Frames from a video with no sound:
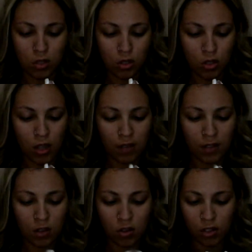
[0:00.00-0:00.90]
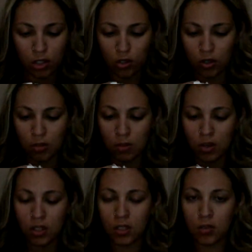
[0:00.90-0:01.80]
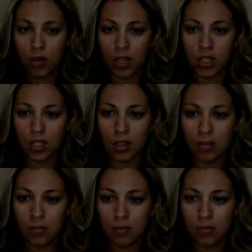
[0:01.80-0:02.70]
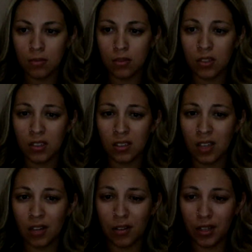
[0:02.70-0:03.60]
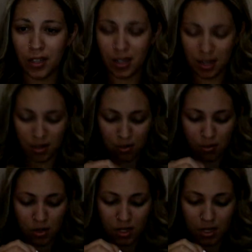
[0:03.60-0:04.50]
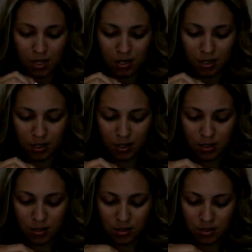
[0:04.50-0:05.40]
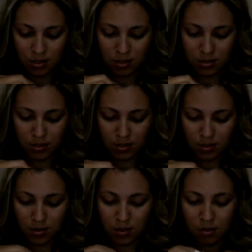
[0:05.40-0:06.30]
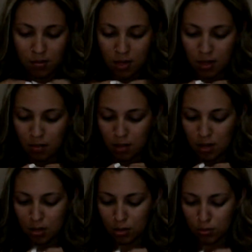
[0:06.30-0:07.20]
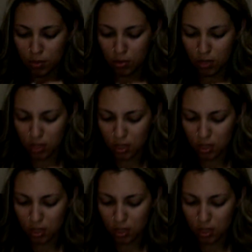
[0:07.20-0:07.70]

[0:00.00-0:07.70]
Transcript: Do you have to go on StreamYard to watch them? Or I don't get it. I don't know what it is. Oh my god, my nail's broken.